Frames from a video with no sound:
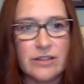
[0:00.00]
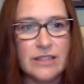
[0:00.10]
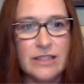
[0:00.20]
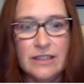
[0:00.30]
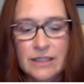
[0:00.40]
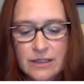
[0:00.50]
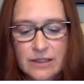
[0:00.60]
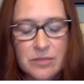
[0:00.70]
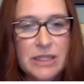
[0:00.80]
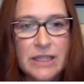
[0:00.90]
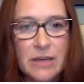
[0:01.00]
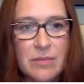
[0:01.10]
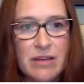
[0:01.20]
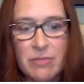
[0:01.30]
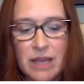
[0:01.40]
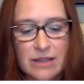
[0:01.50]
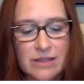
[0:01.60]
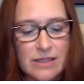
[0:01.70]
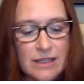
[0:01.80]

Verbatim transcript: the the PEMF mat,